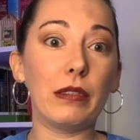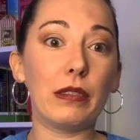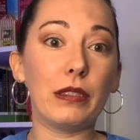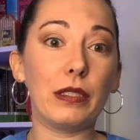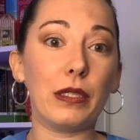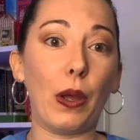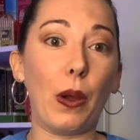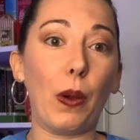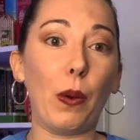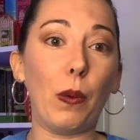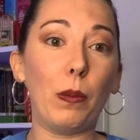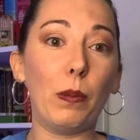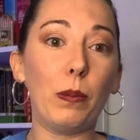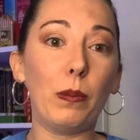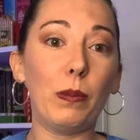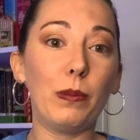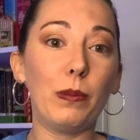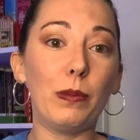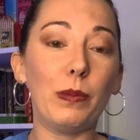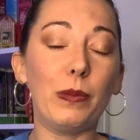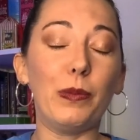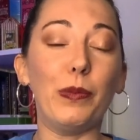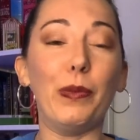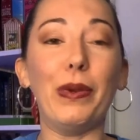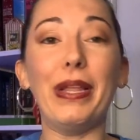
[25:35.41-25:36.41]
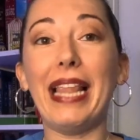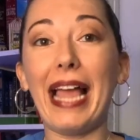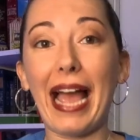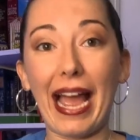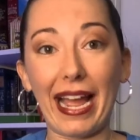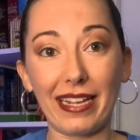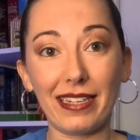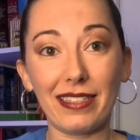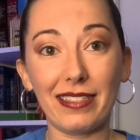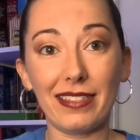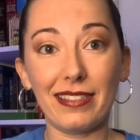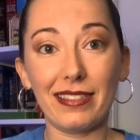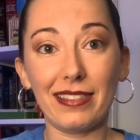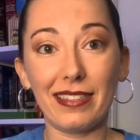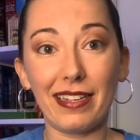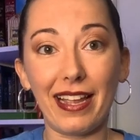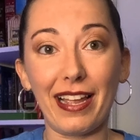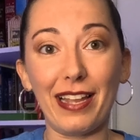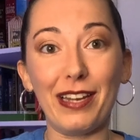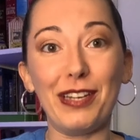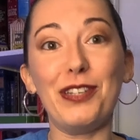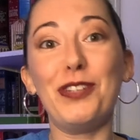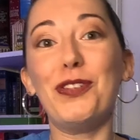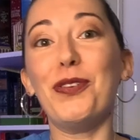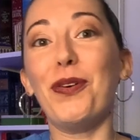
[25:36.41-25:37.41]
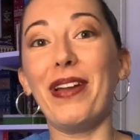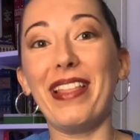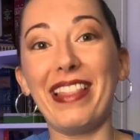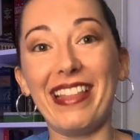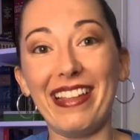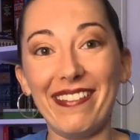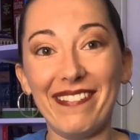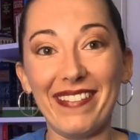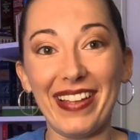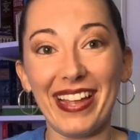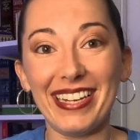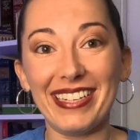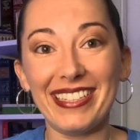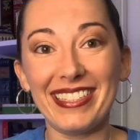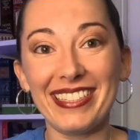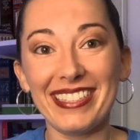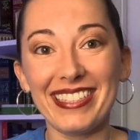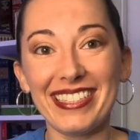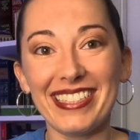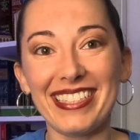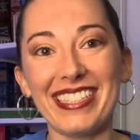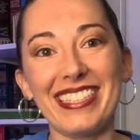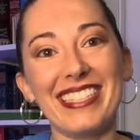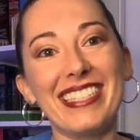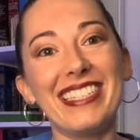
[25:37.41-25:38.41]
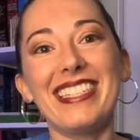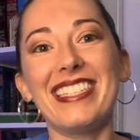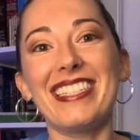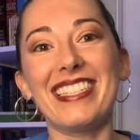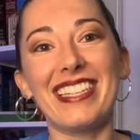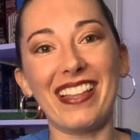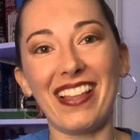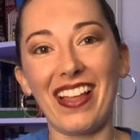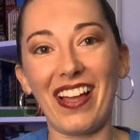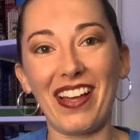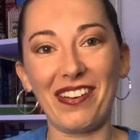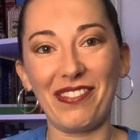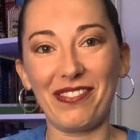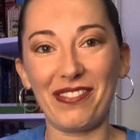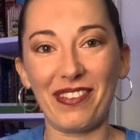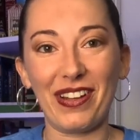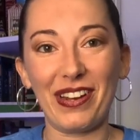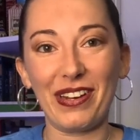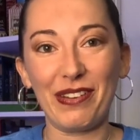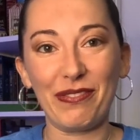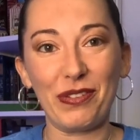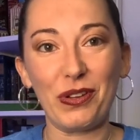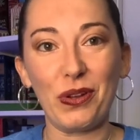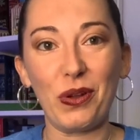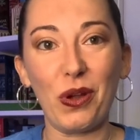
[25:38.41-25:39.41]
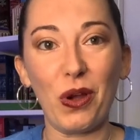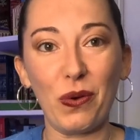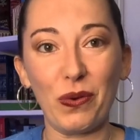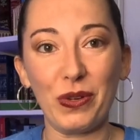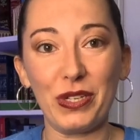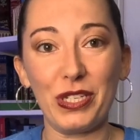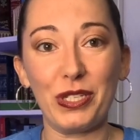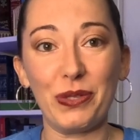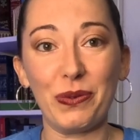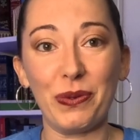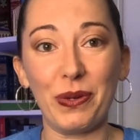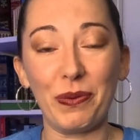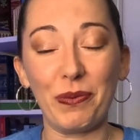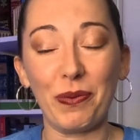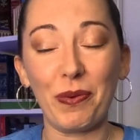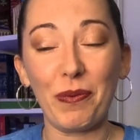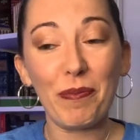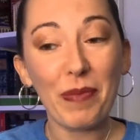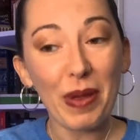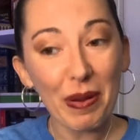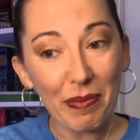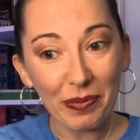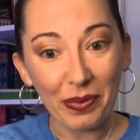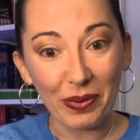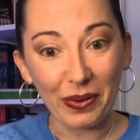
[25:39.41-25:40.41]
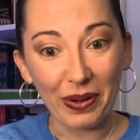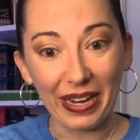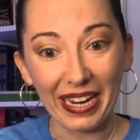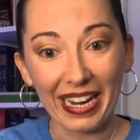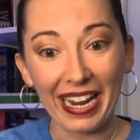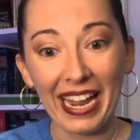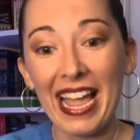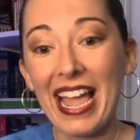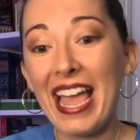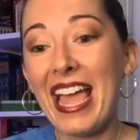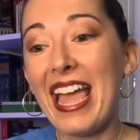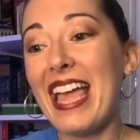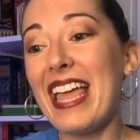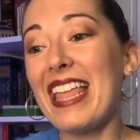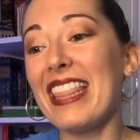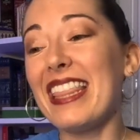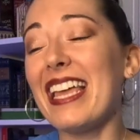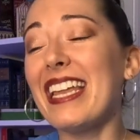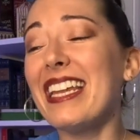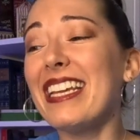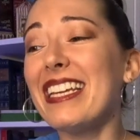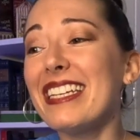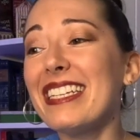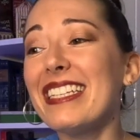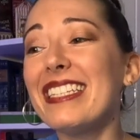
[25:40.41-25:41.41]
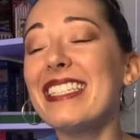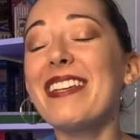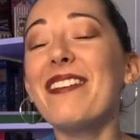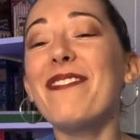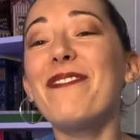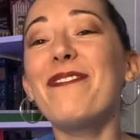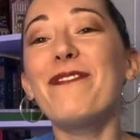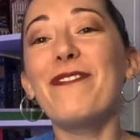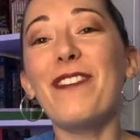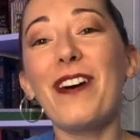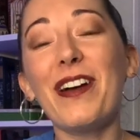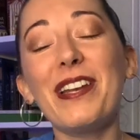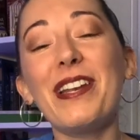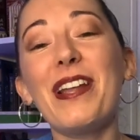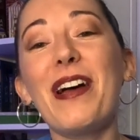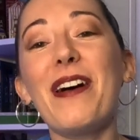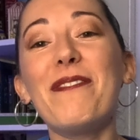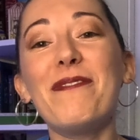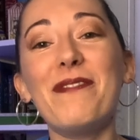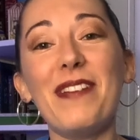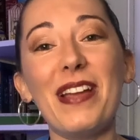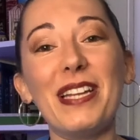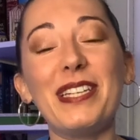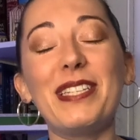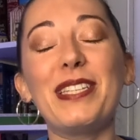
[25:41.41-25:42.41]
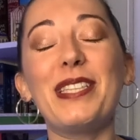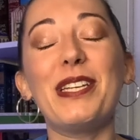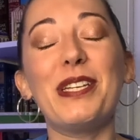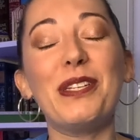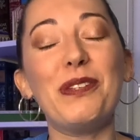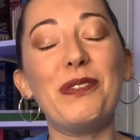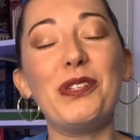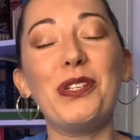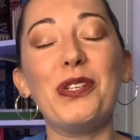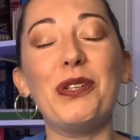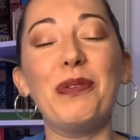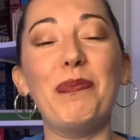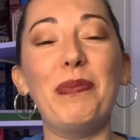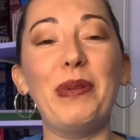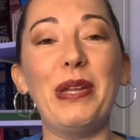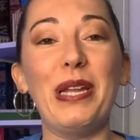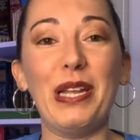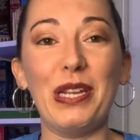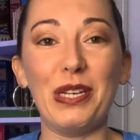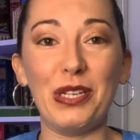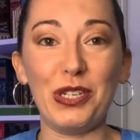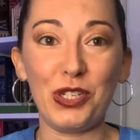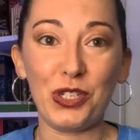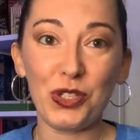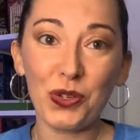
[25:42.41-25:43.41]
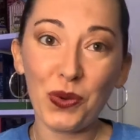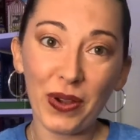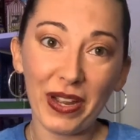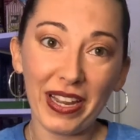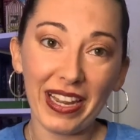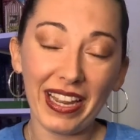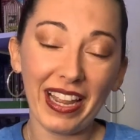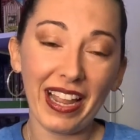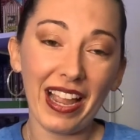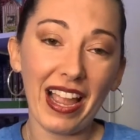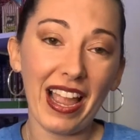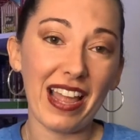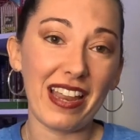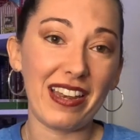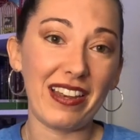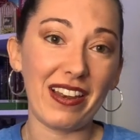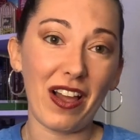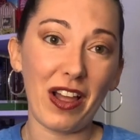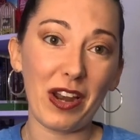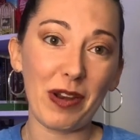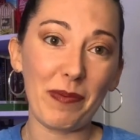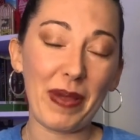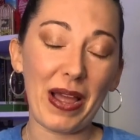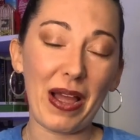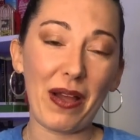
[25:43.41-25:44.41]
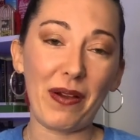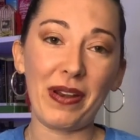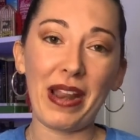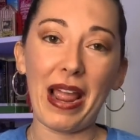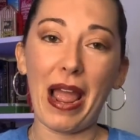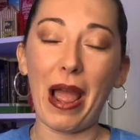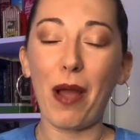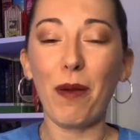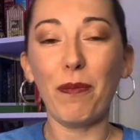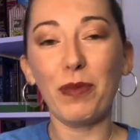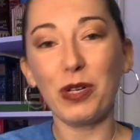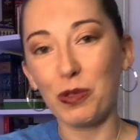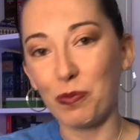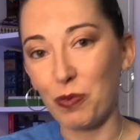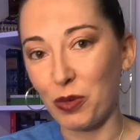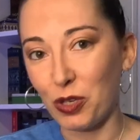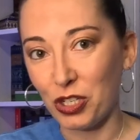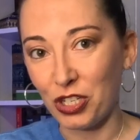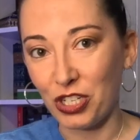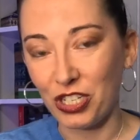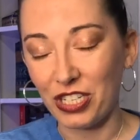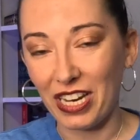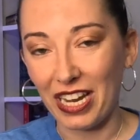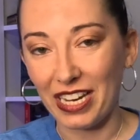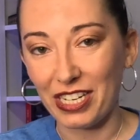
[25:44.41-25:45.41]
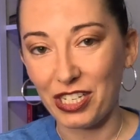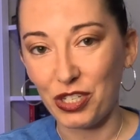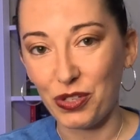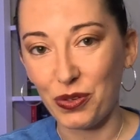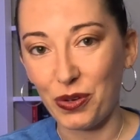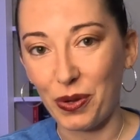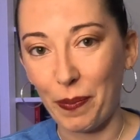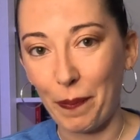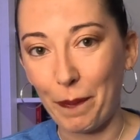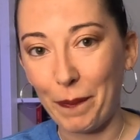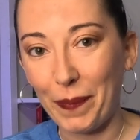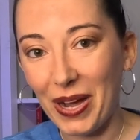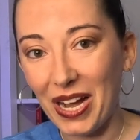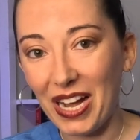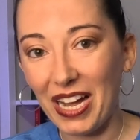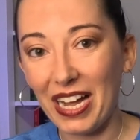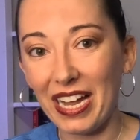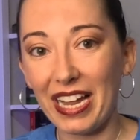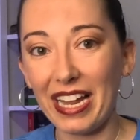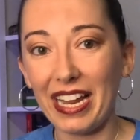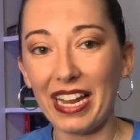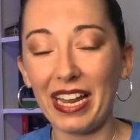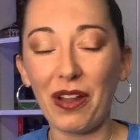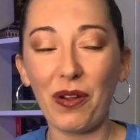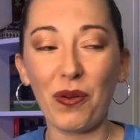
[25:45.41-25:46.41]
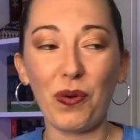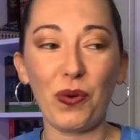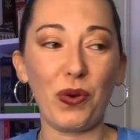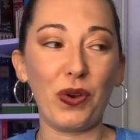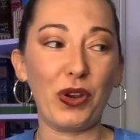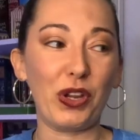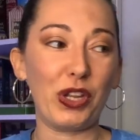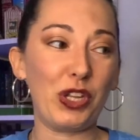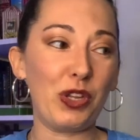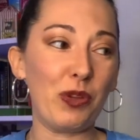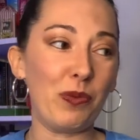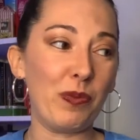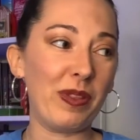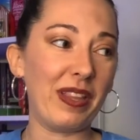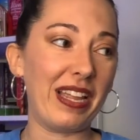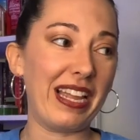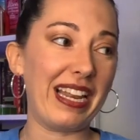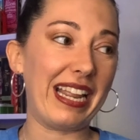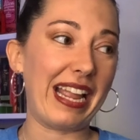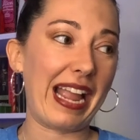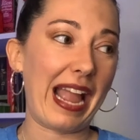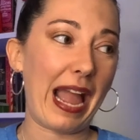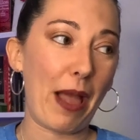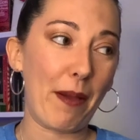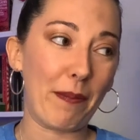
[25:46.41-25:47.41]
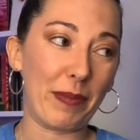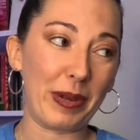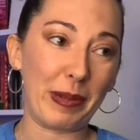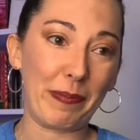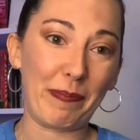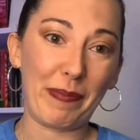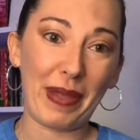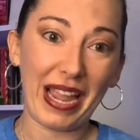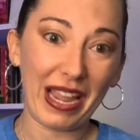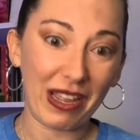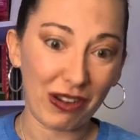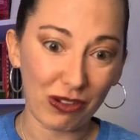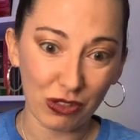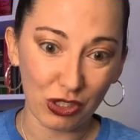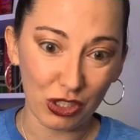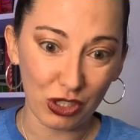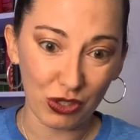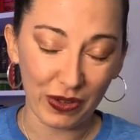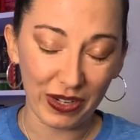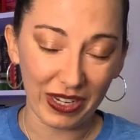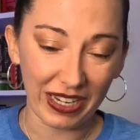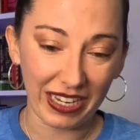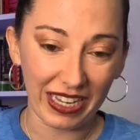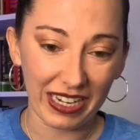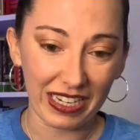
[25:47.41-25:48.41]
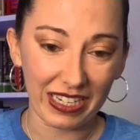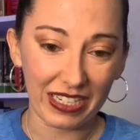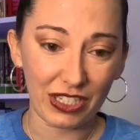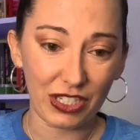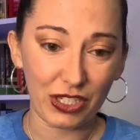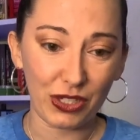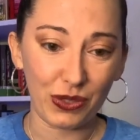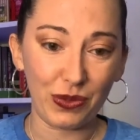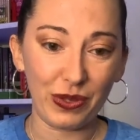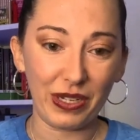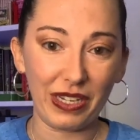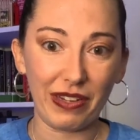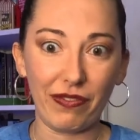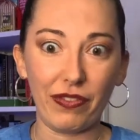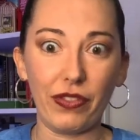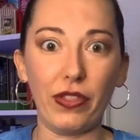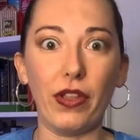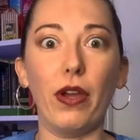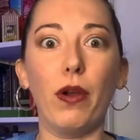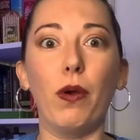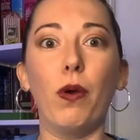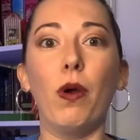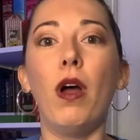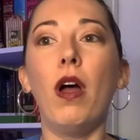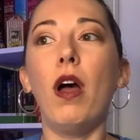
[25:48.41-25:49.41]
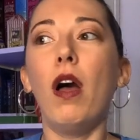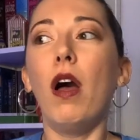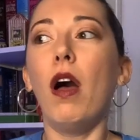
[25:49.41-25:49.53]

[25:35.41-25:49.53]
So relax and enjoy the event, because it is a lot of fun if you go into it remembering that it is a fun event that you should be enjoying and not about how much merchandise you can buy or accumulating how many panels you can get into, even though